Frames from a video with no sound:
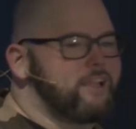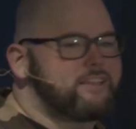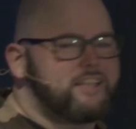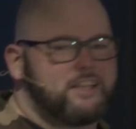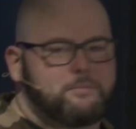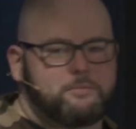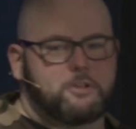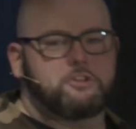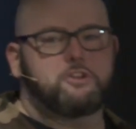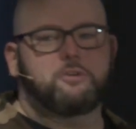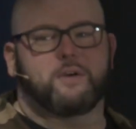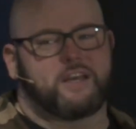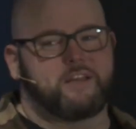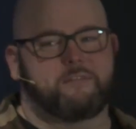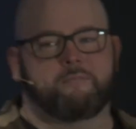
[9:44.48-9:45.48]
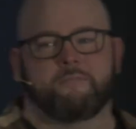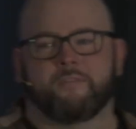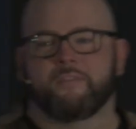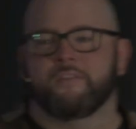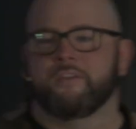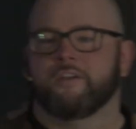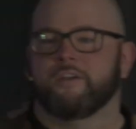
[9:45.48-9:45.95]
Him to do it.
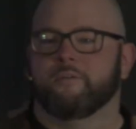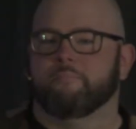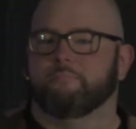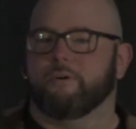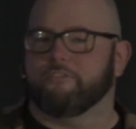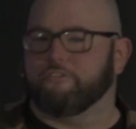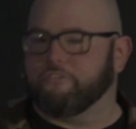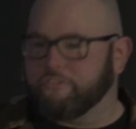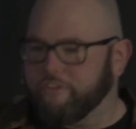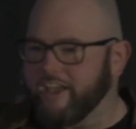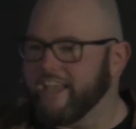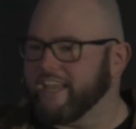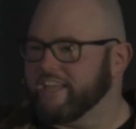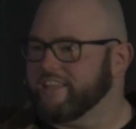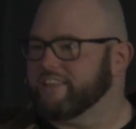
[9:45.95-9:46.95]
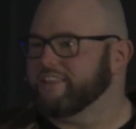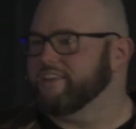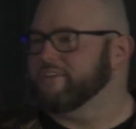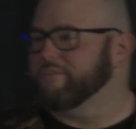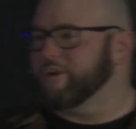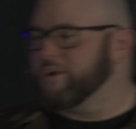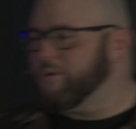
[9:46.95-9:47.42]
Yeah. But faith
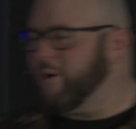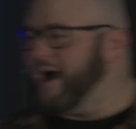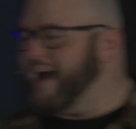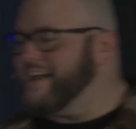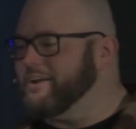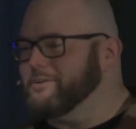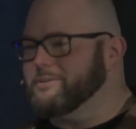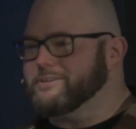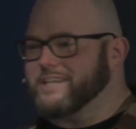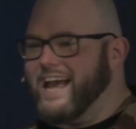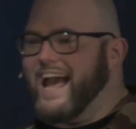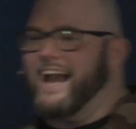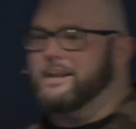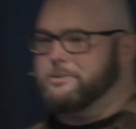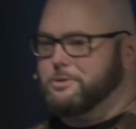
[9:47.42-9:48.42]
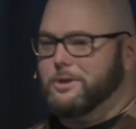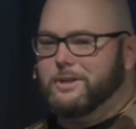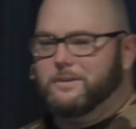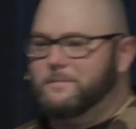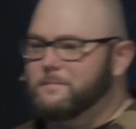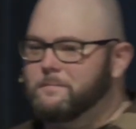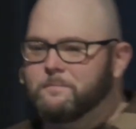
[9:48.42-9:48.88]
requires action.
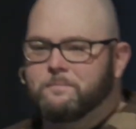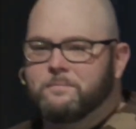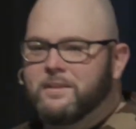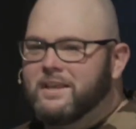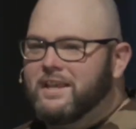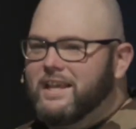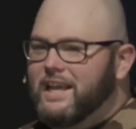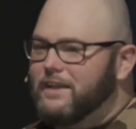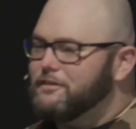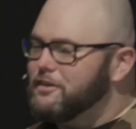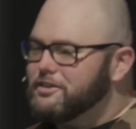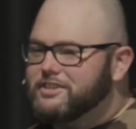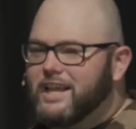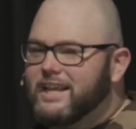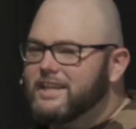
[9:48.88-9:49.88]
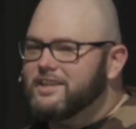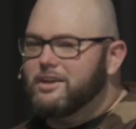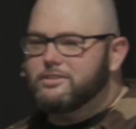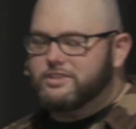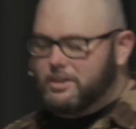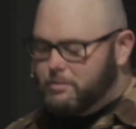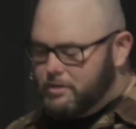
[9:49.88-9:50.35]
If you're taking
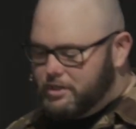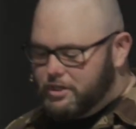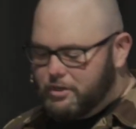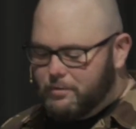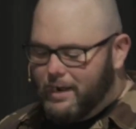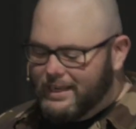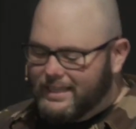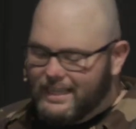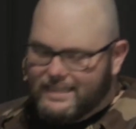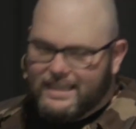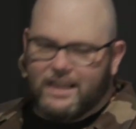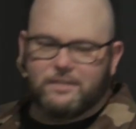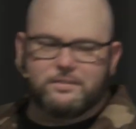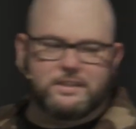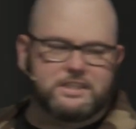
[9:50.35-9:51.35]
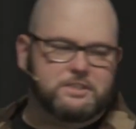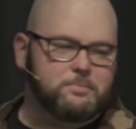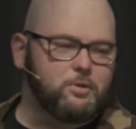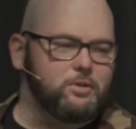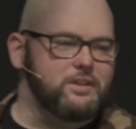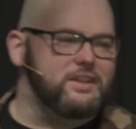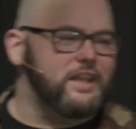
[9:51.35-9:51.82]
notes, I want you to write that down this
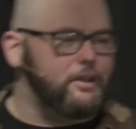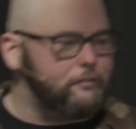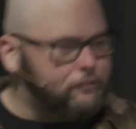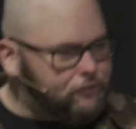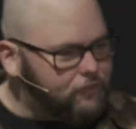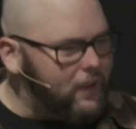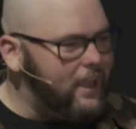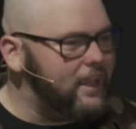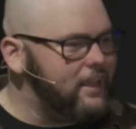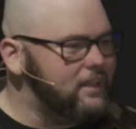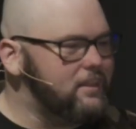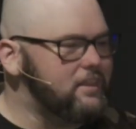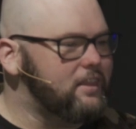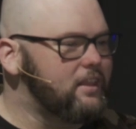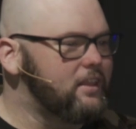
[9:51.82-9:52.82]
morning that faith